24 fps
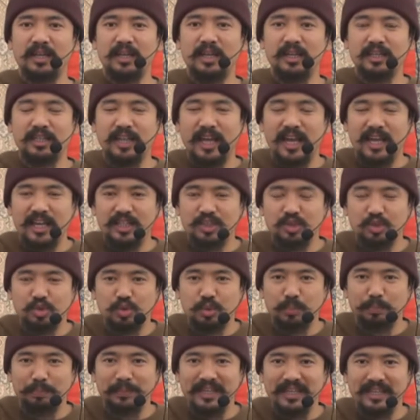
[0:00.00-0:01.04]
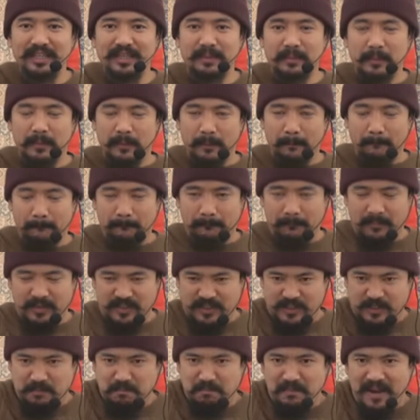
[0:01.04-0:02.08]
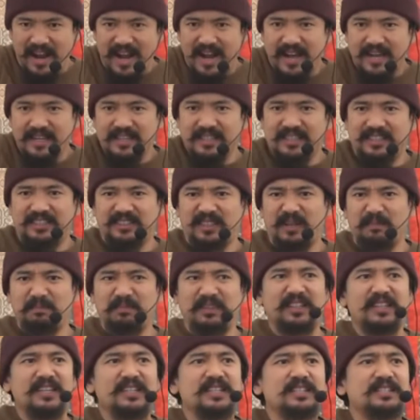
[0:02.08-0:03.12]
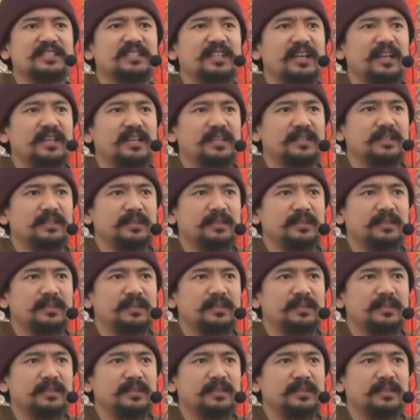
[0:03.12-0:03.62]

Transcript: it has to be remind something inside.